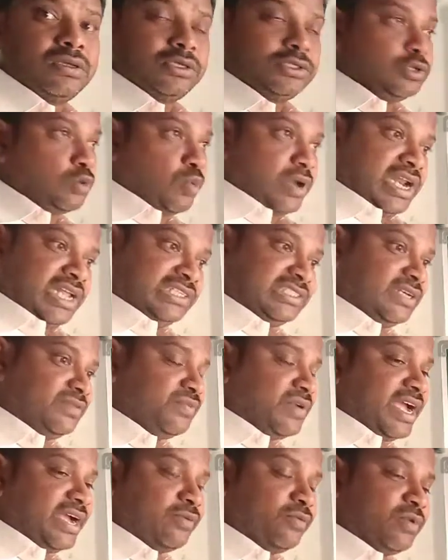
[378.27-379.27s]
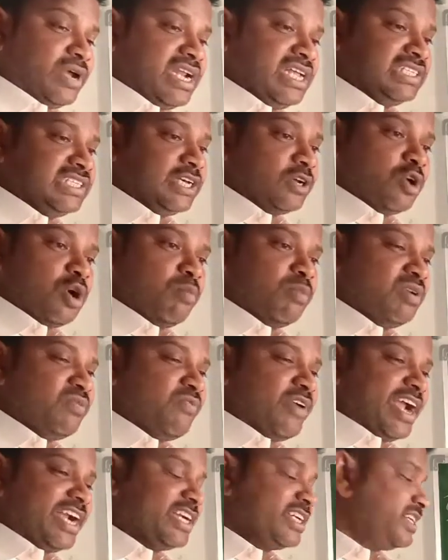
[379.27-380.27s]
So one is a common
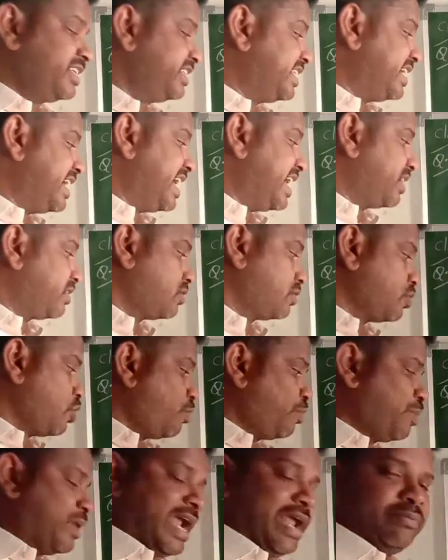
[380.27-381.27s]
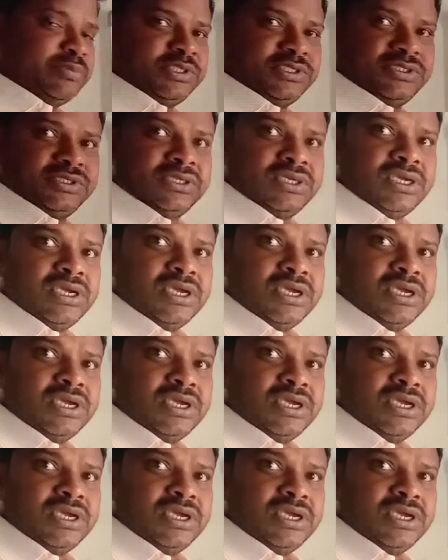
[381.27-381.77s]
factor, they are co-primes.